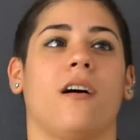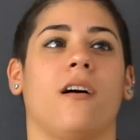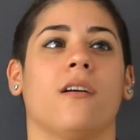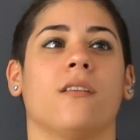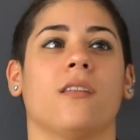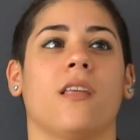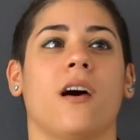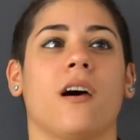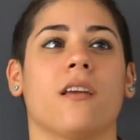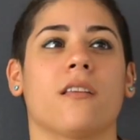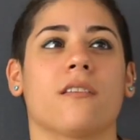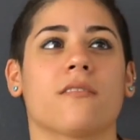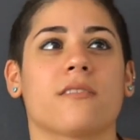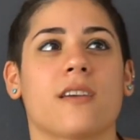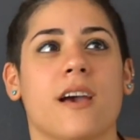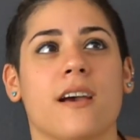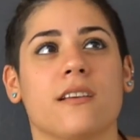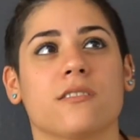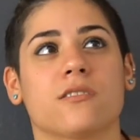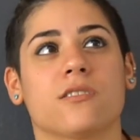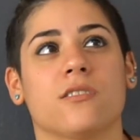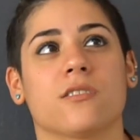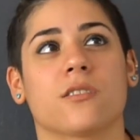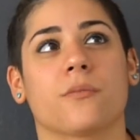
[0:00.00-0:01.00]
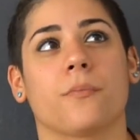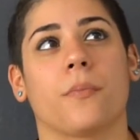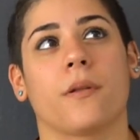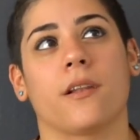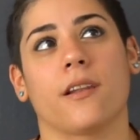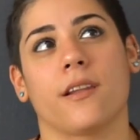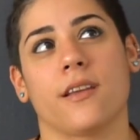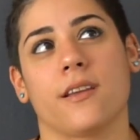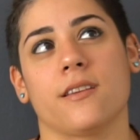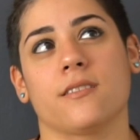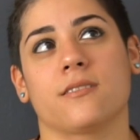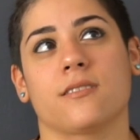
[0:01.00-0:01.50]
A lot of that took
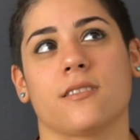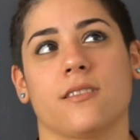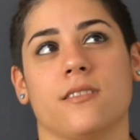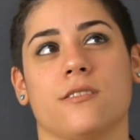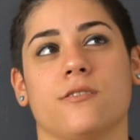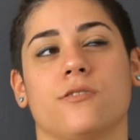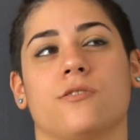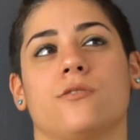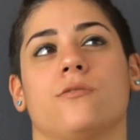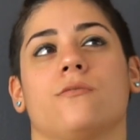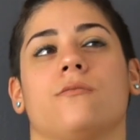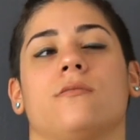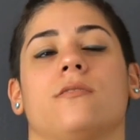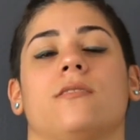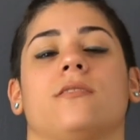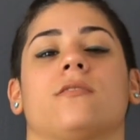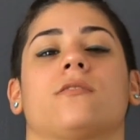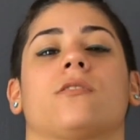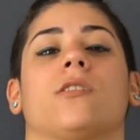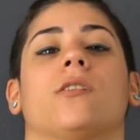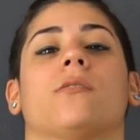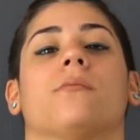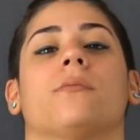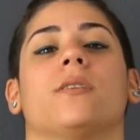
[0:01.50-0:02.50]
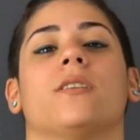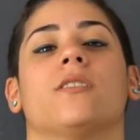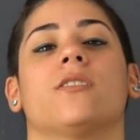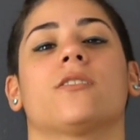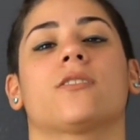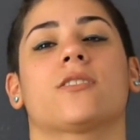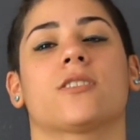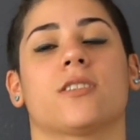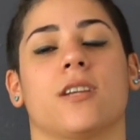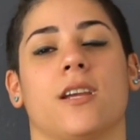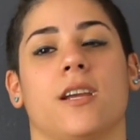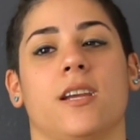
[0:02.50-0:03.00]
place into this
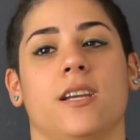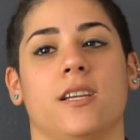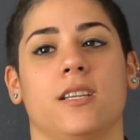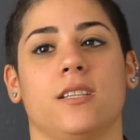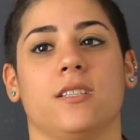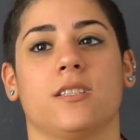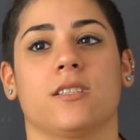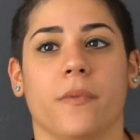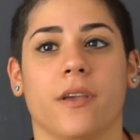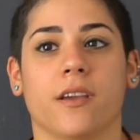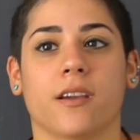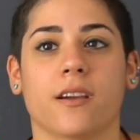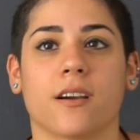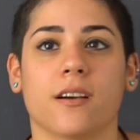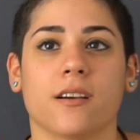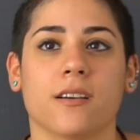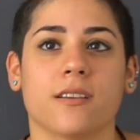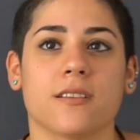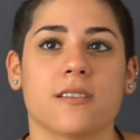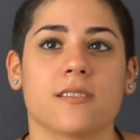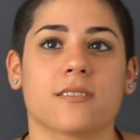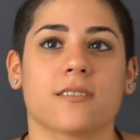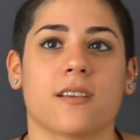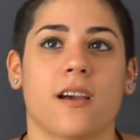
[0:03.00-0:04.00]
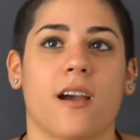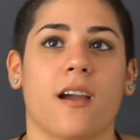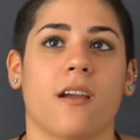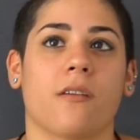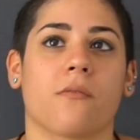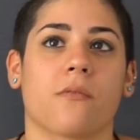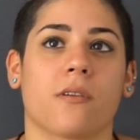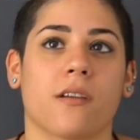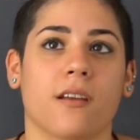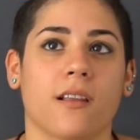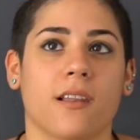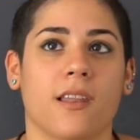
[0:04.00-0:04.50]
career change because
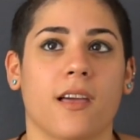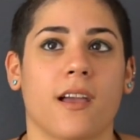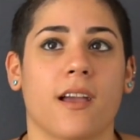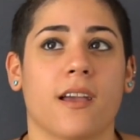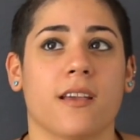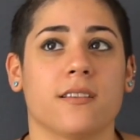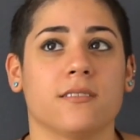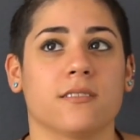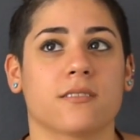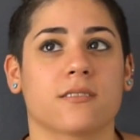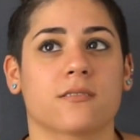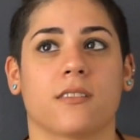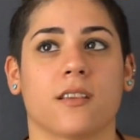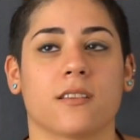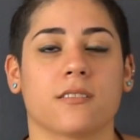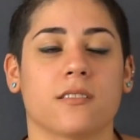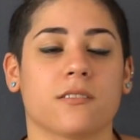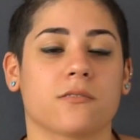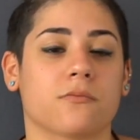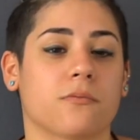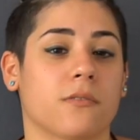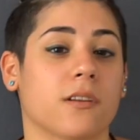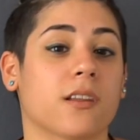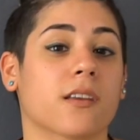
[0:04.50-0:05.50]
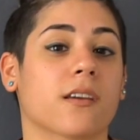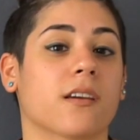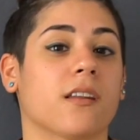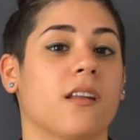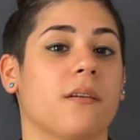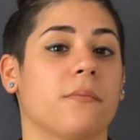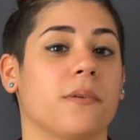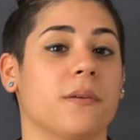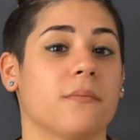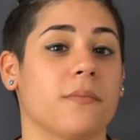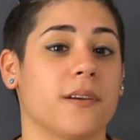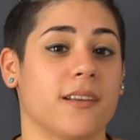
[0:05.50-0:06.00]
I realized this is really
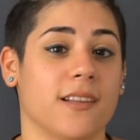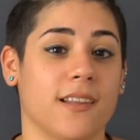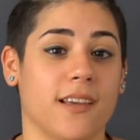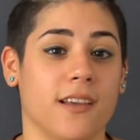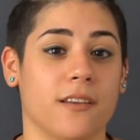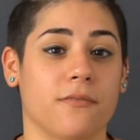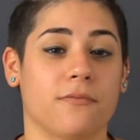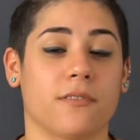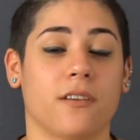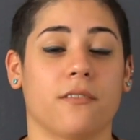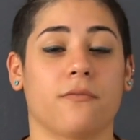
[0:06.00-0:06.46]
gonna be my life.